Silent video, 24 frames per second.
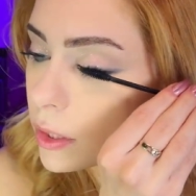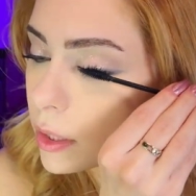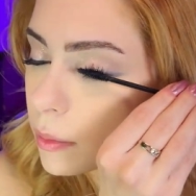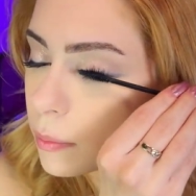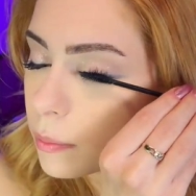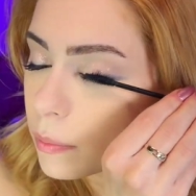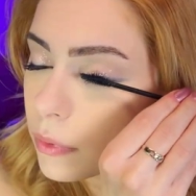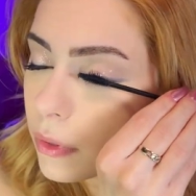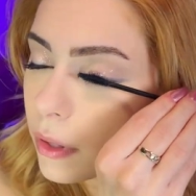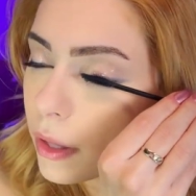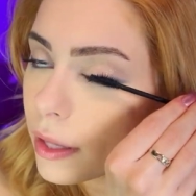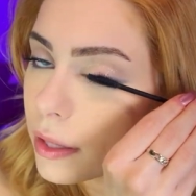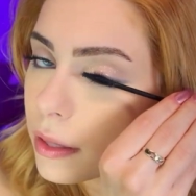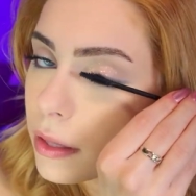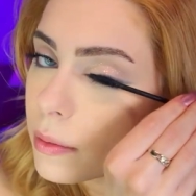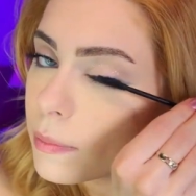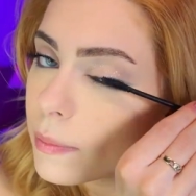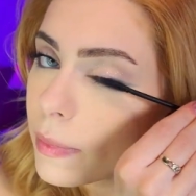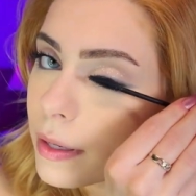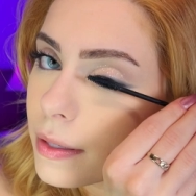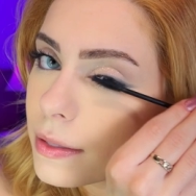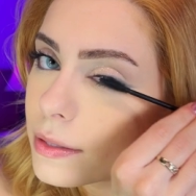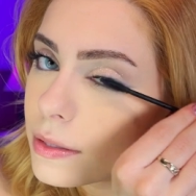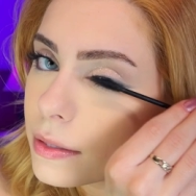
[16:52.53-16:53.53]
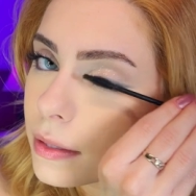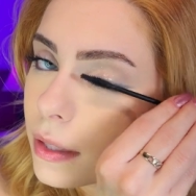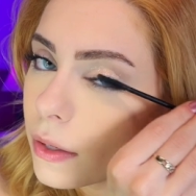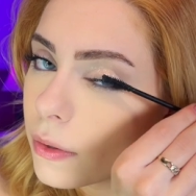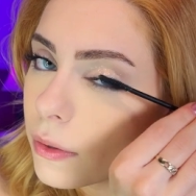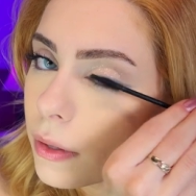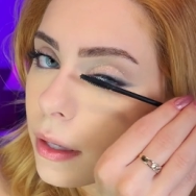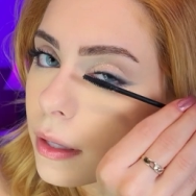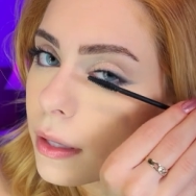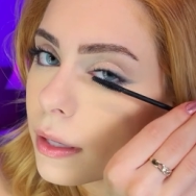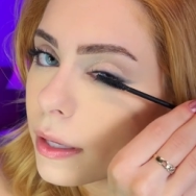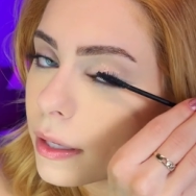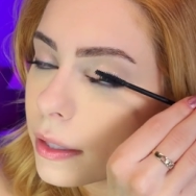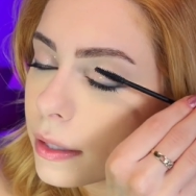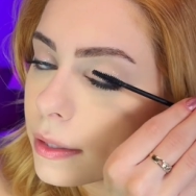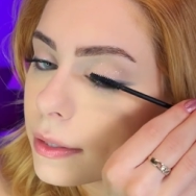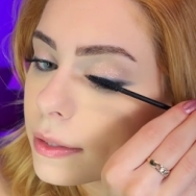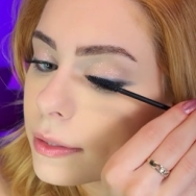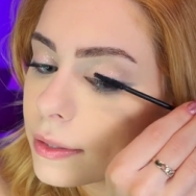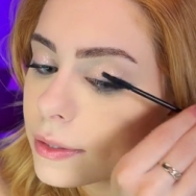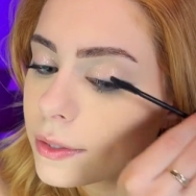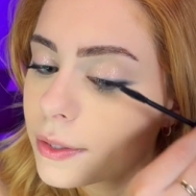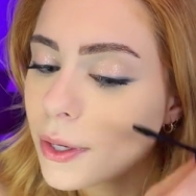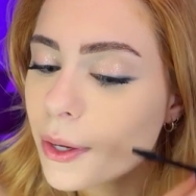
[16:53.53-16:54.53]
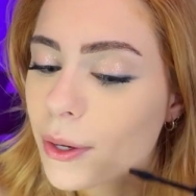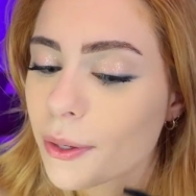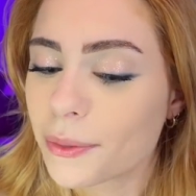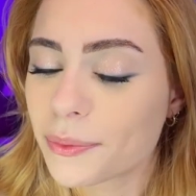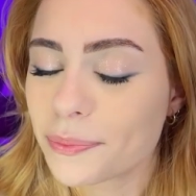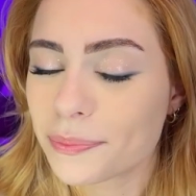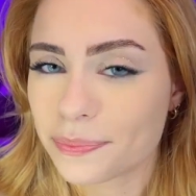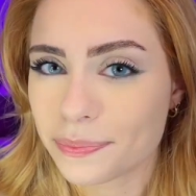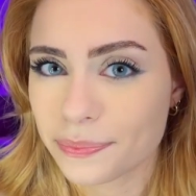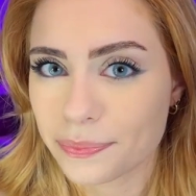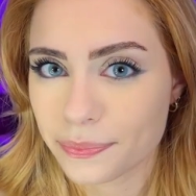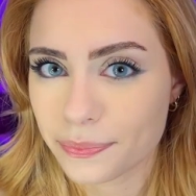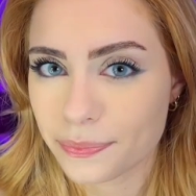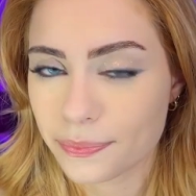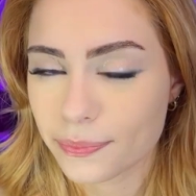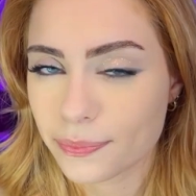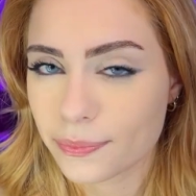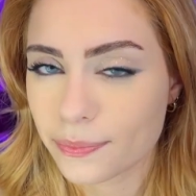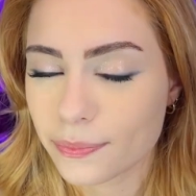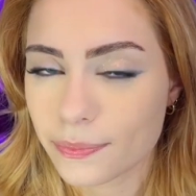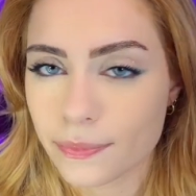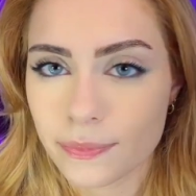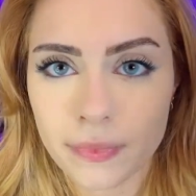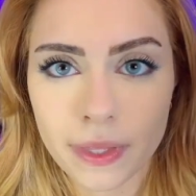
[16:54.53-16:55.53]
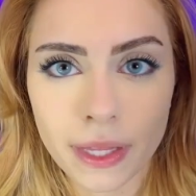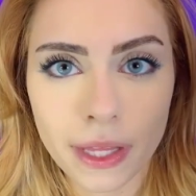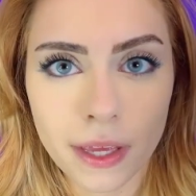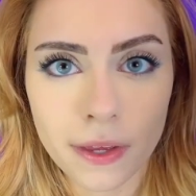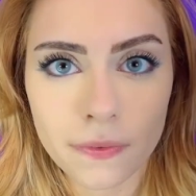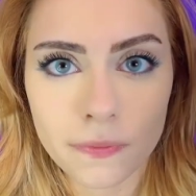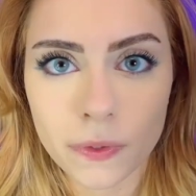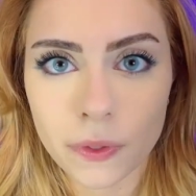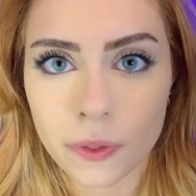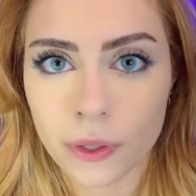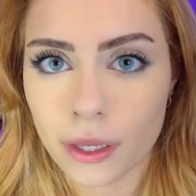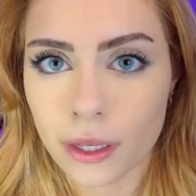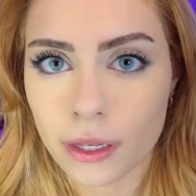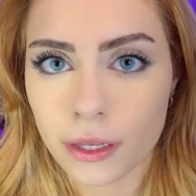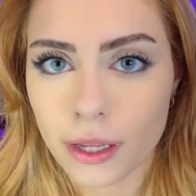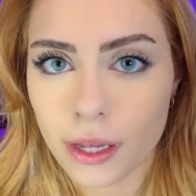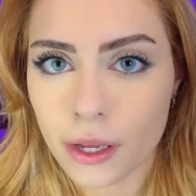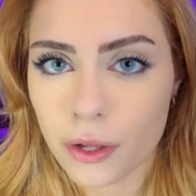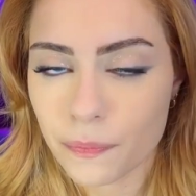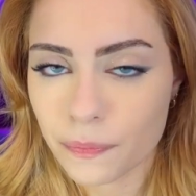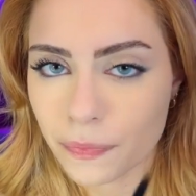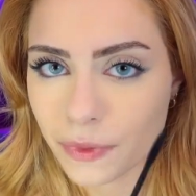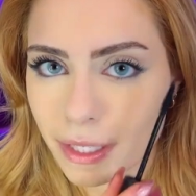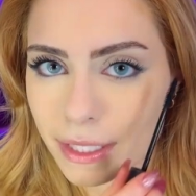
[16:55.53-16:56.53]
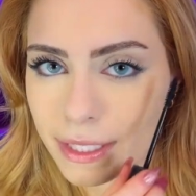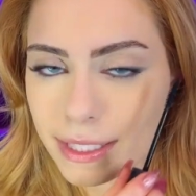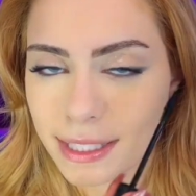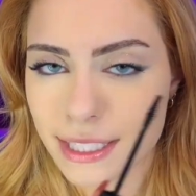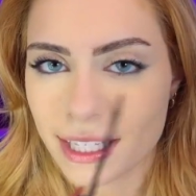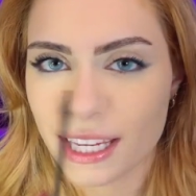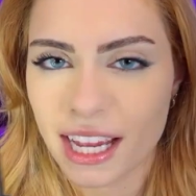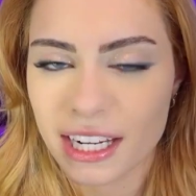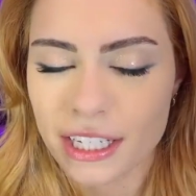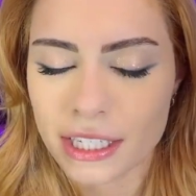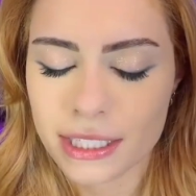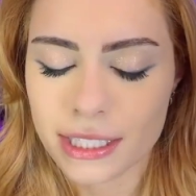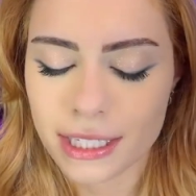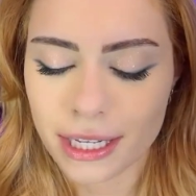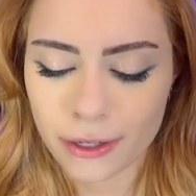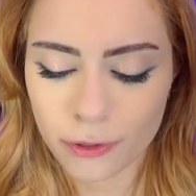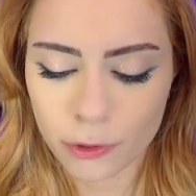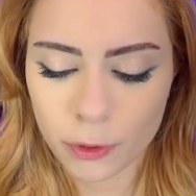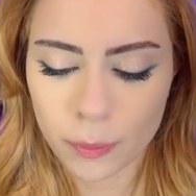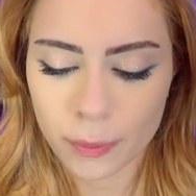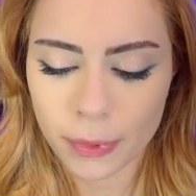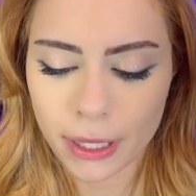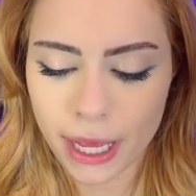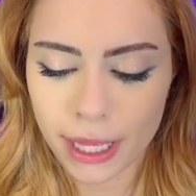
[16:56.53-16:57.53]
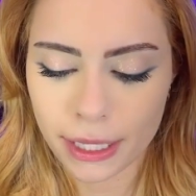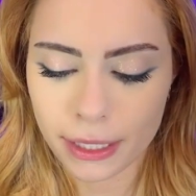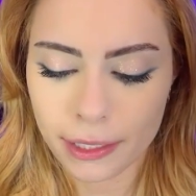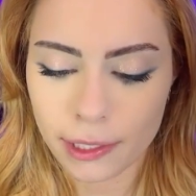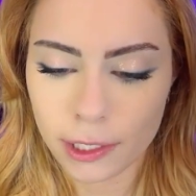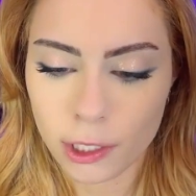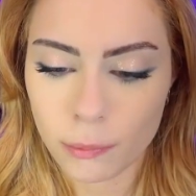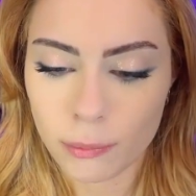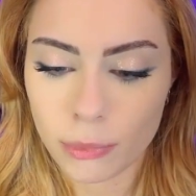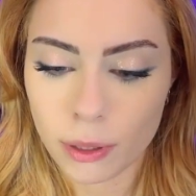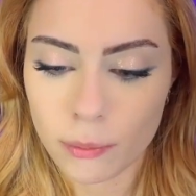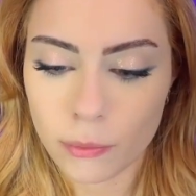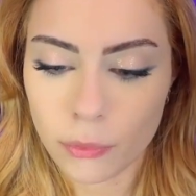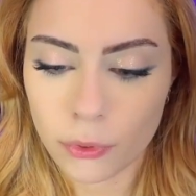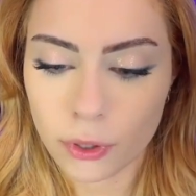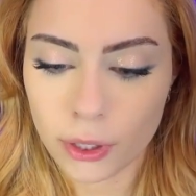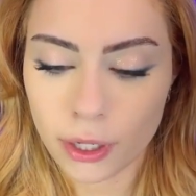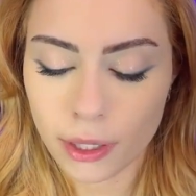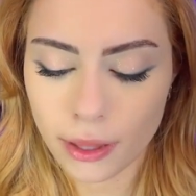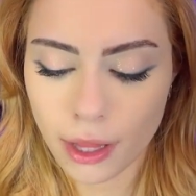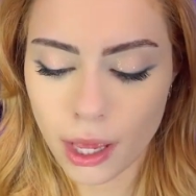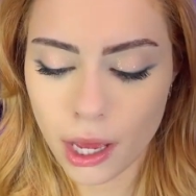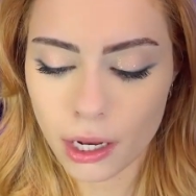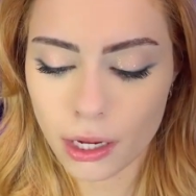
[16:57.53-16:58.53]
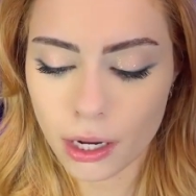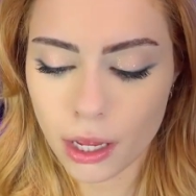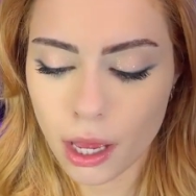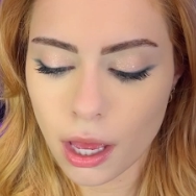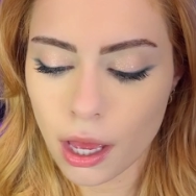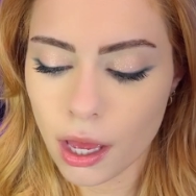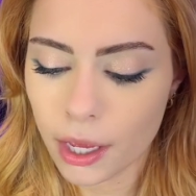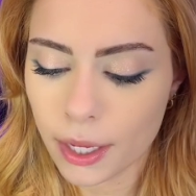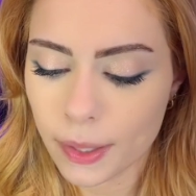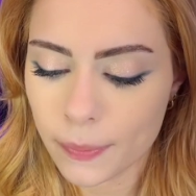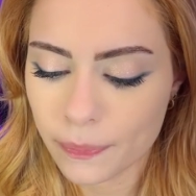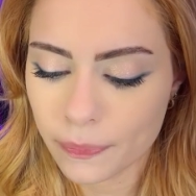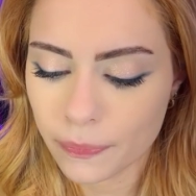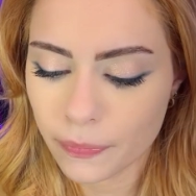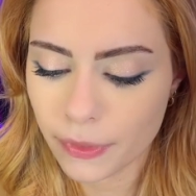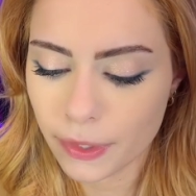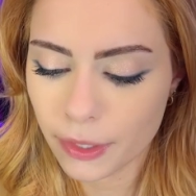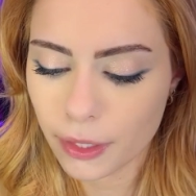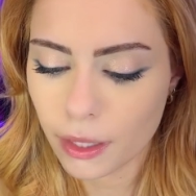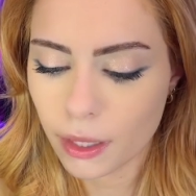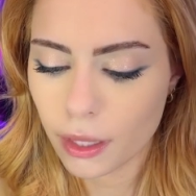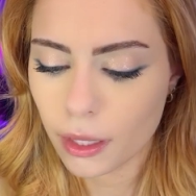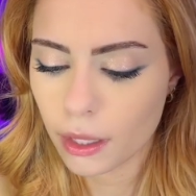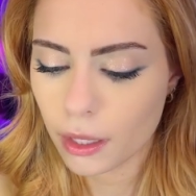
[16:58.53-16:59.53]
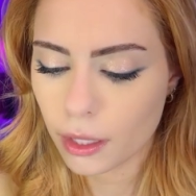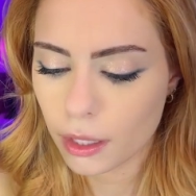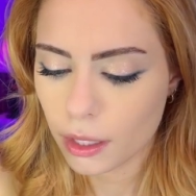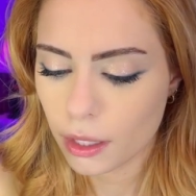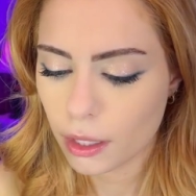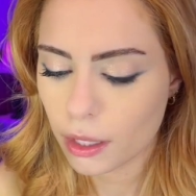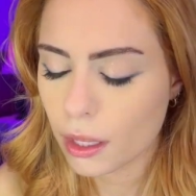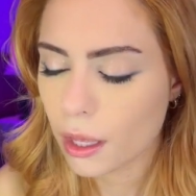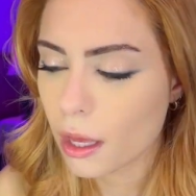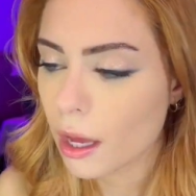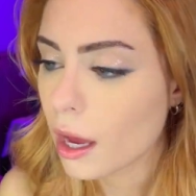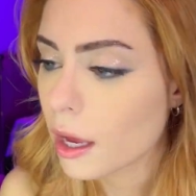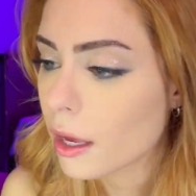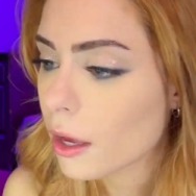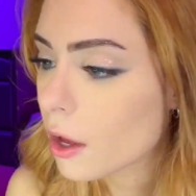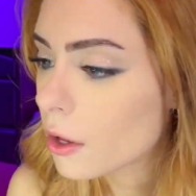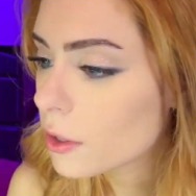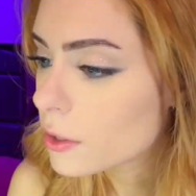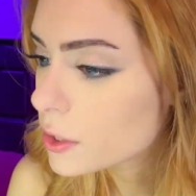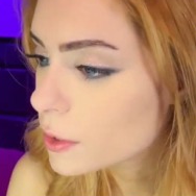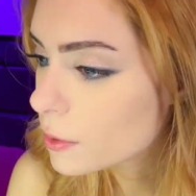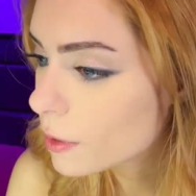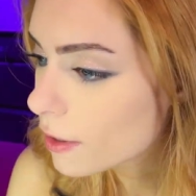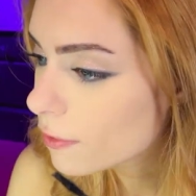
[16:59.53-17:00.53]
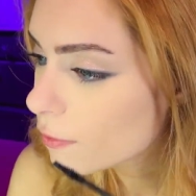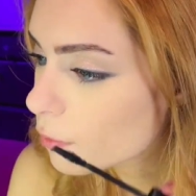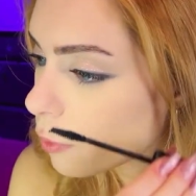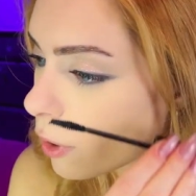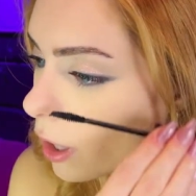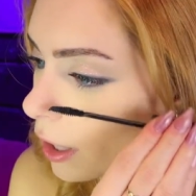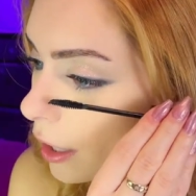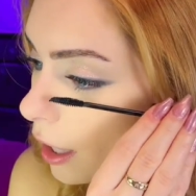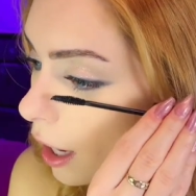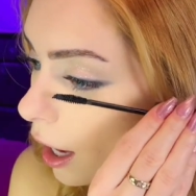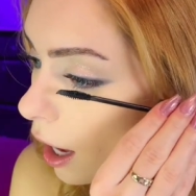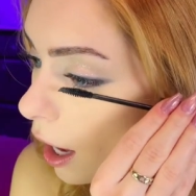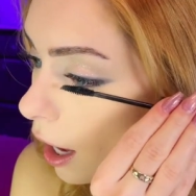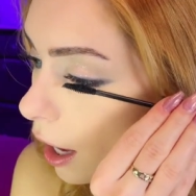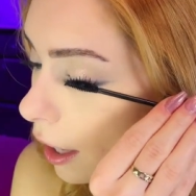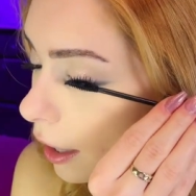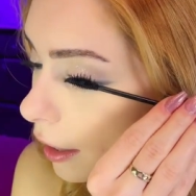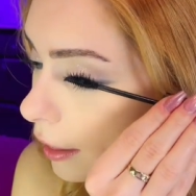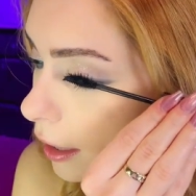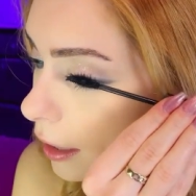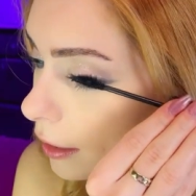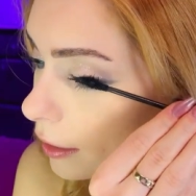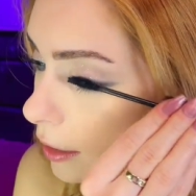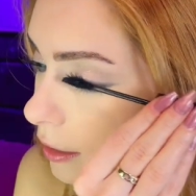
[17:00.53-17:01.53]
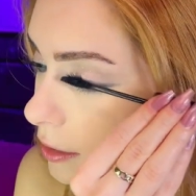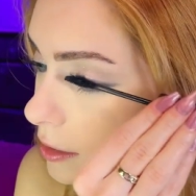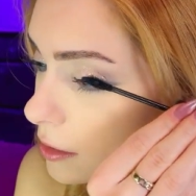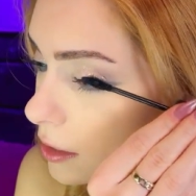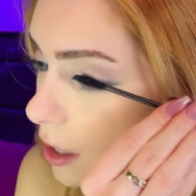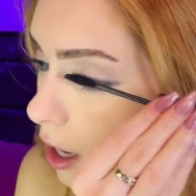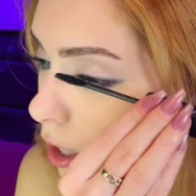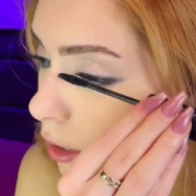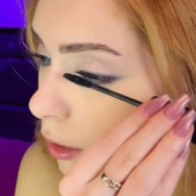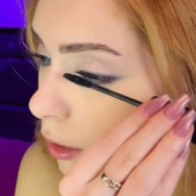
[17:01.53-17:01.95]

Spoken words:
apply the mascara like so. If you can tell, see, I just need to apply a little bit more on that eye. I also have one eye that does not